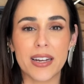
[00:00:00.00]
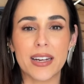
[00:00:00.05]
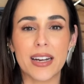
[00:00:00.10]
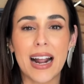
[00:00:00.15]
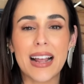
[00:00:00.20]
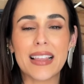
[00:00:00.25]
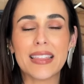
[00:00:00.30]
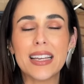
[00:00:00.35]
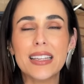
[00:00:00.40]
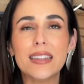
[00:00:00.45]
And
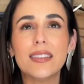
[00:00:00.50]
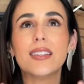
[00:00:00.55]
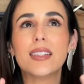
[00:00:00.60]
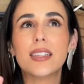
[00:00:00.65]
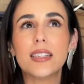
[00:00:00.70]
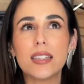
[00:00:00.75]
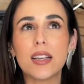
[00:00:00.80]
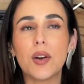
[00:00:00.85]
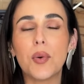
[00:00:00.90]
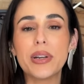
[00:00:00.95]
I think this
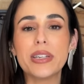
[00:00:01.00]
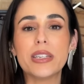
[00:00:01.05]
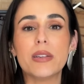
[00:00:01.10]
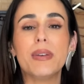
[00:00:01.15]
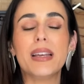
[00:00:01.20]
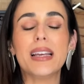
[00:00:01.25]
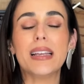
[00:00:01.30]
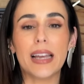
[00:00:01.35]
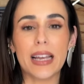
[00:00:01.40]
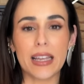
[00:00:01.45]
is going to
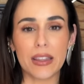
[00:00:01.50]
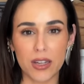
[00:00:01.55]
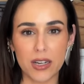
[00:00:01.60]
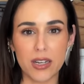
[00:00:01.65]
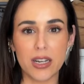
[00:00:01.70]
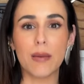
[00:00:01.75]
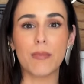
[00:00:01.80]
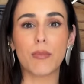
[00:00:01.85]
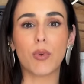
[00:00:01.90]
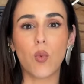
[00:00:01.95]
be like the
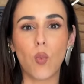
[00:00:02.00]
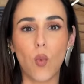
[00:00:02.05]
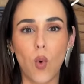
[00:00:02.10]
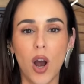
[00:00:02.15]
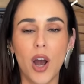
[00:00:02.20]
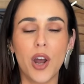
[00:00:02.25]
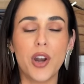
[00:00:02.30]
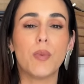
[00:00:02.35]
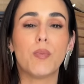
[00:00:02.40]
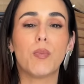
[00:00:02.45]
number
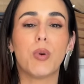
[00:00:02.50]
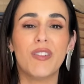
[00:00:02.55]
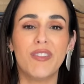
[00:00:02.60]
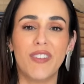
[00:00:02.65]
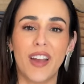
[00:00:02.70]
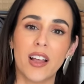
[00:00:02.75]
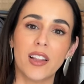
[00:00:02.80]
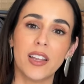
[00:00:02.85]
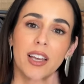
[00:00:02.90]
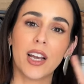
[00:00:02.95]
one
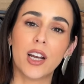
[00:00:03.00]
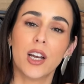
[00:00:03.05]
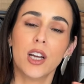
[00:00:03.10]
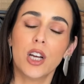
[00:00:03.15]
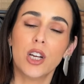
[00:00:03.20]
prevailing